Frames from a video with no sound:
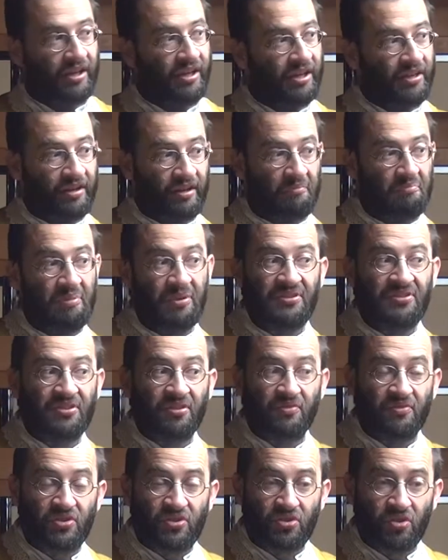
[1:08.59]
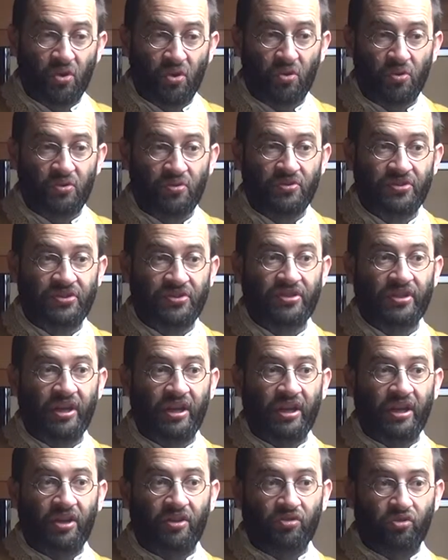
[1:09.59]
and there are plenty of souls
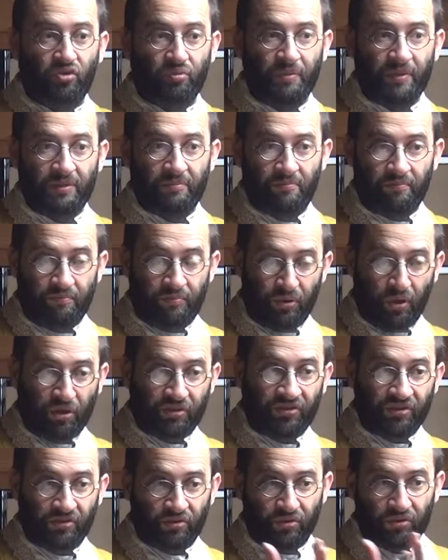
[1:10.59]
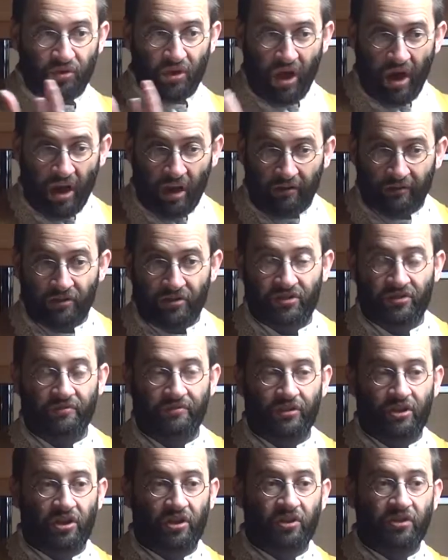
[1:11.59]
to be brought into the harvest
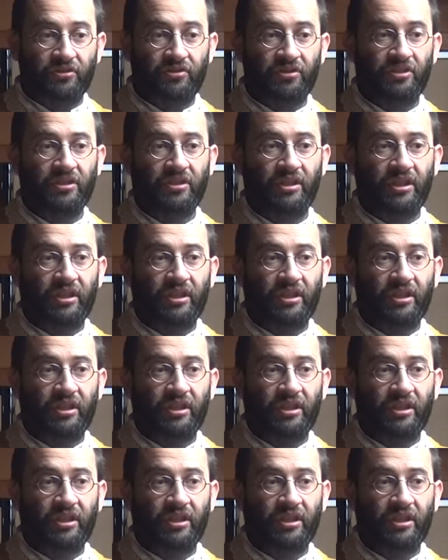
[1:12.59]
of God,